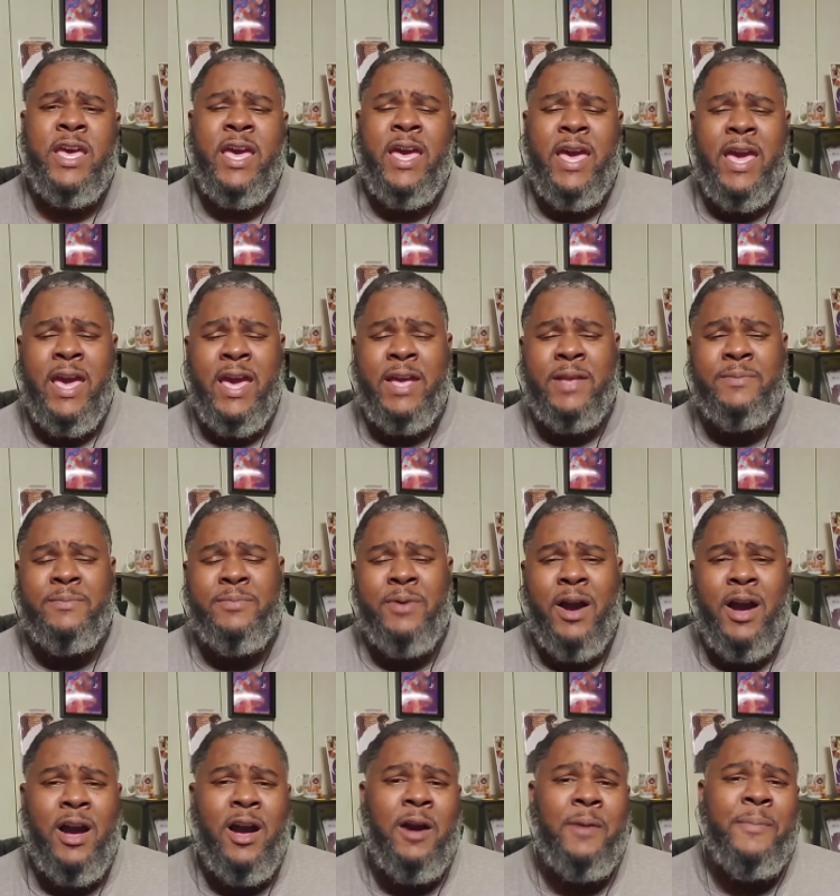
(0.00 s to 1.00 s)
And
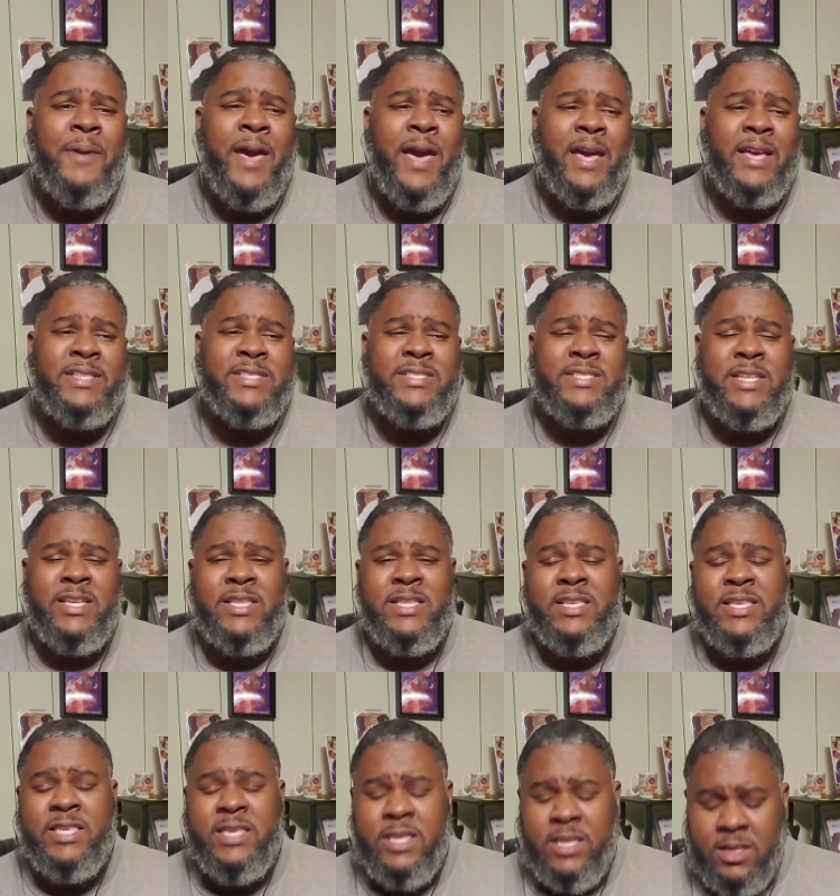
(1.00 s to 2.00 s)
Bob
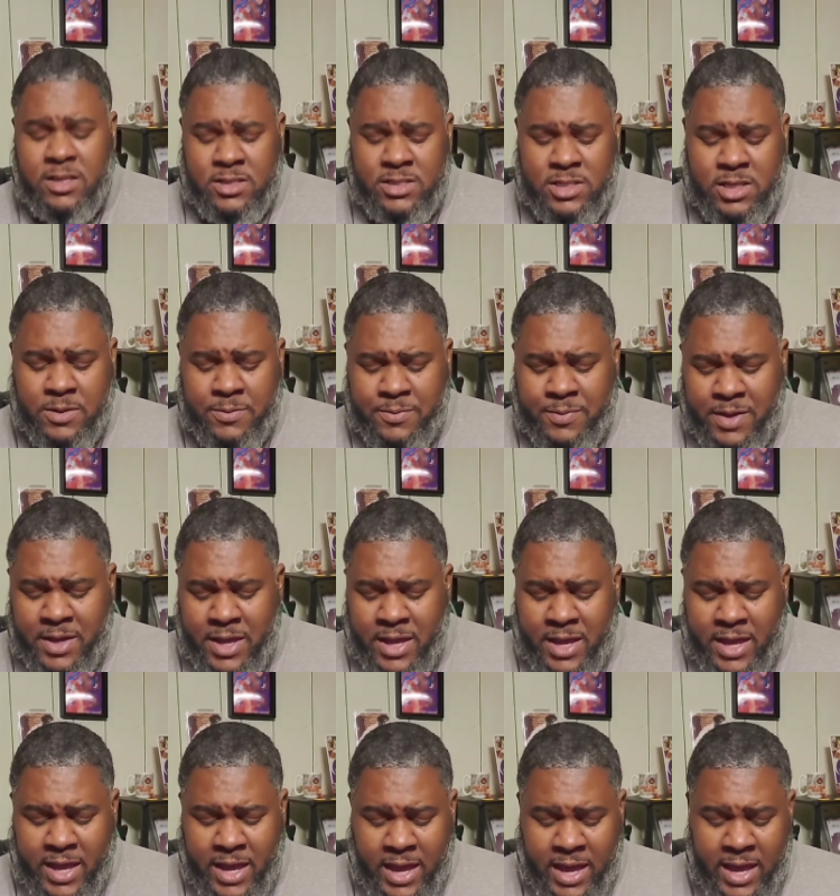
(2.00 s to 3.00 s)
accidentally kills him
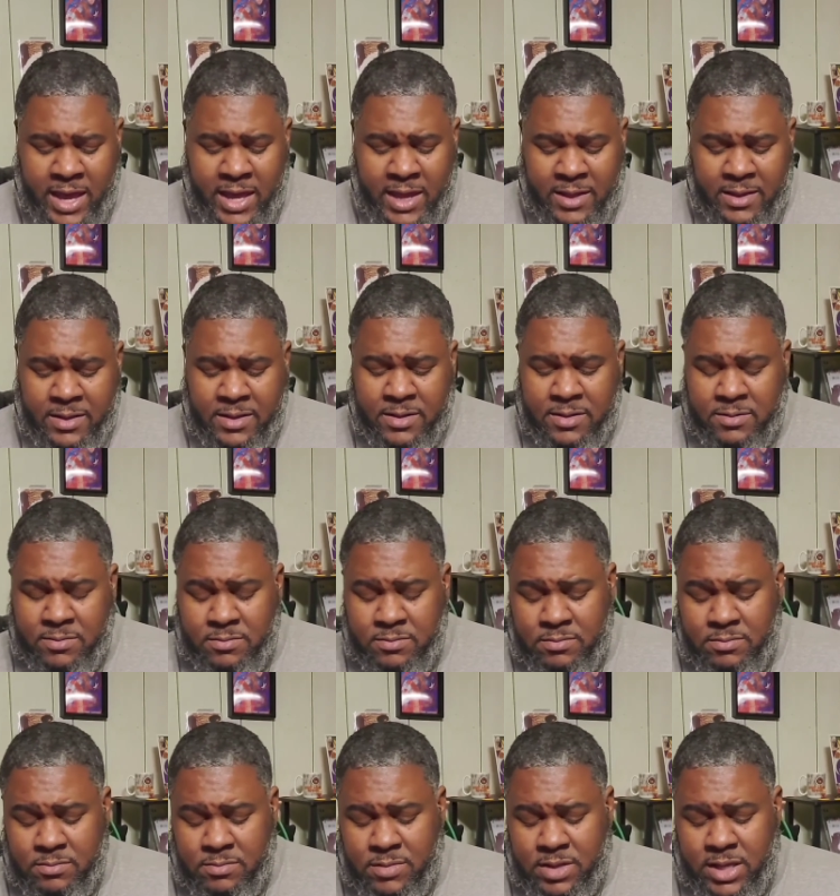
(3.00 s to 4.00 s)
and
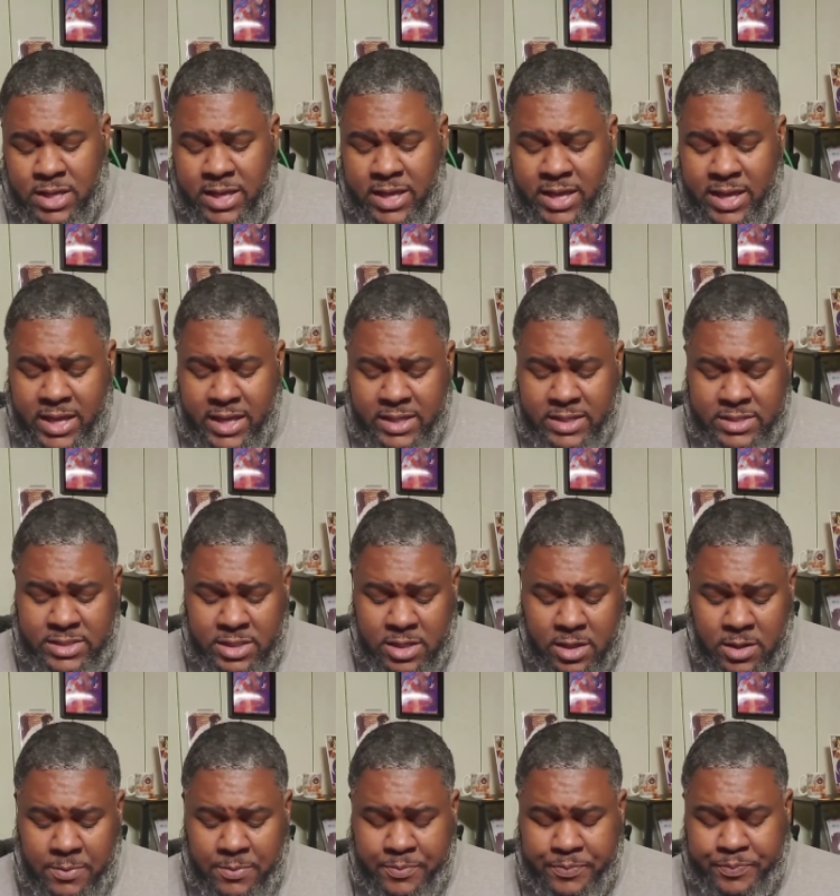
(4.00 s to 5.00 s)
ends
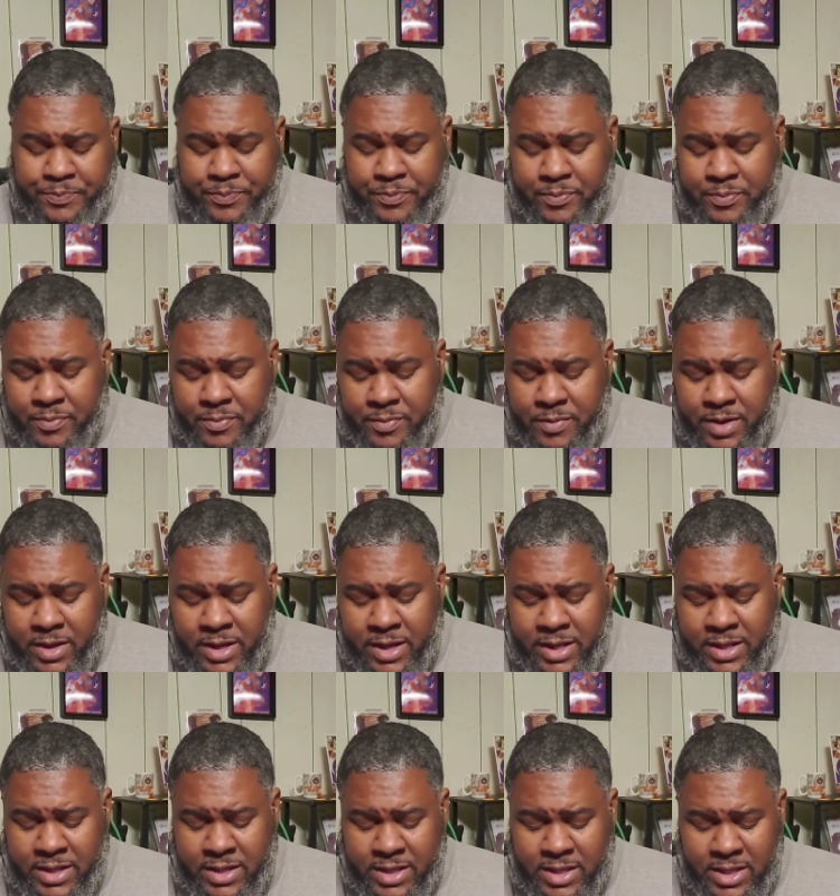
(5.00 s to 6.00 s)
up
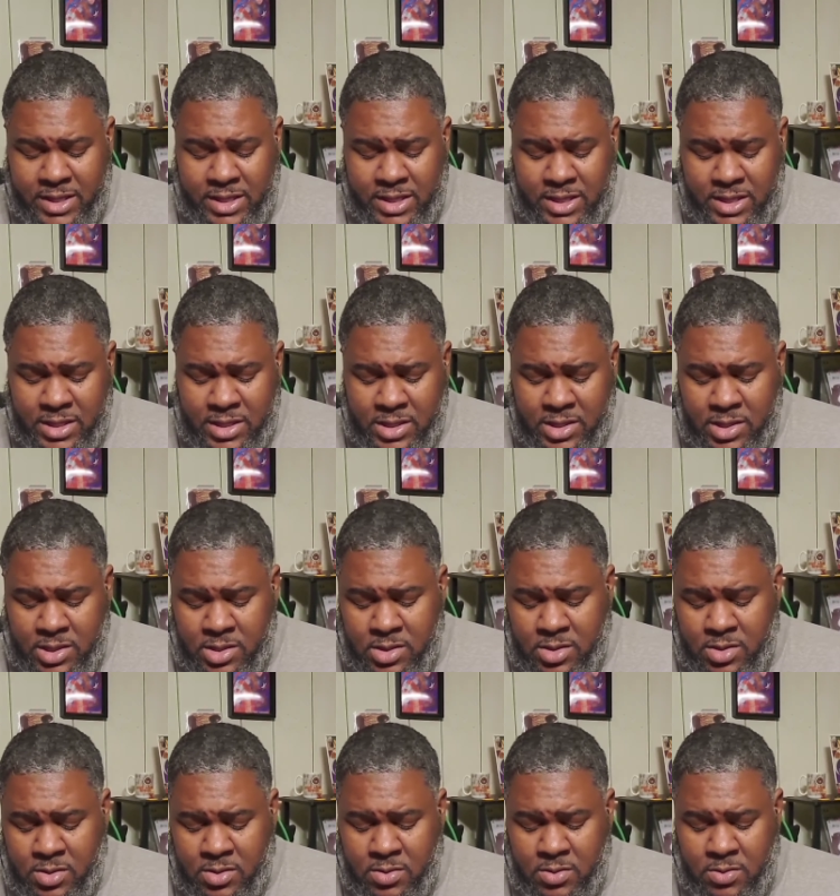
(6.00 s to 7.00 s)
in the,
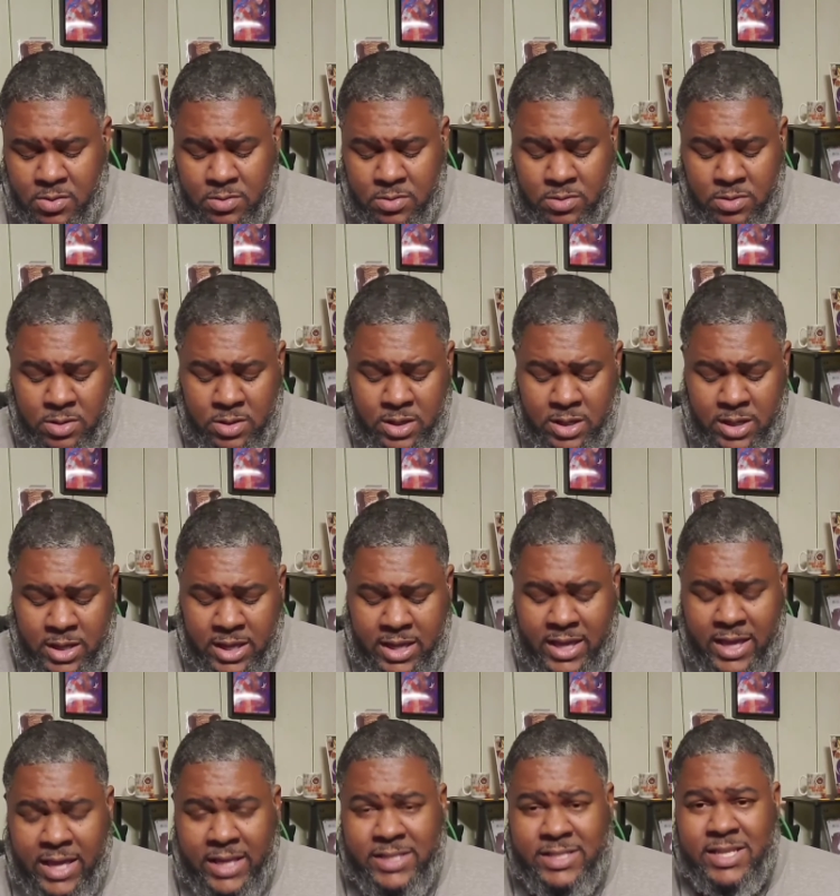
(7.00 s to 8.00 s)

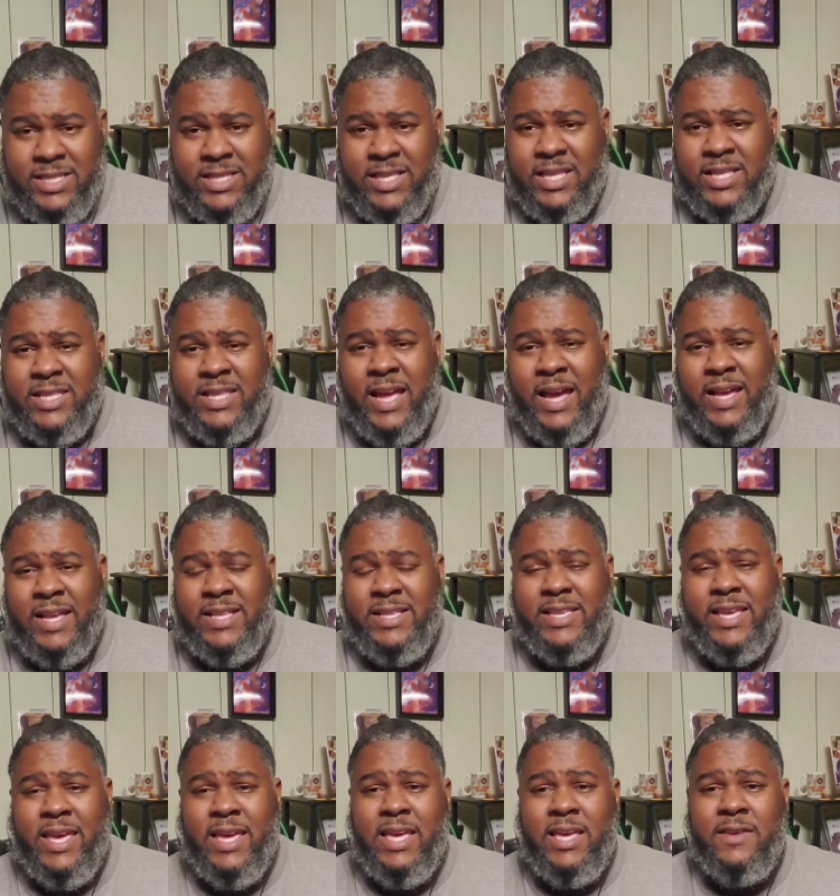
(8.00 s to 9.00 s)
is it the Night
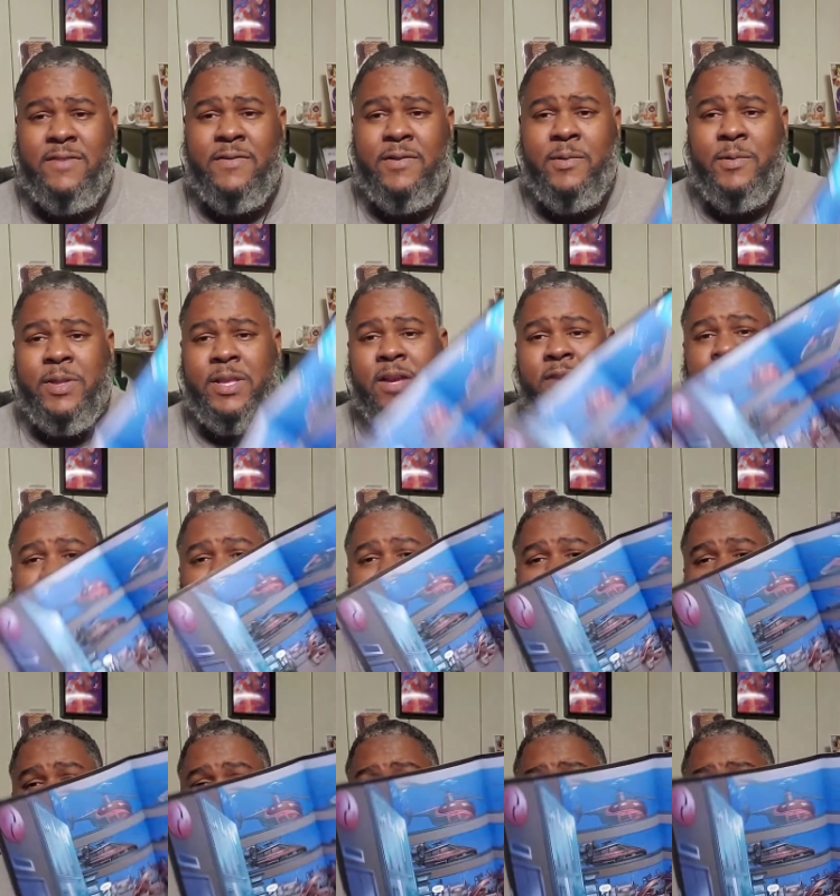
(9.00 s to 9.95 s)
Cave or whatever?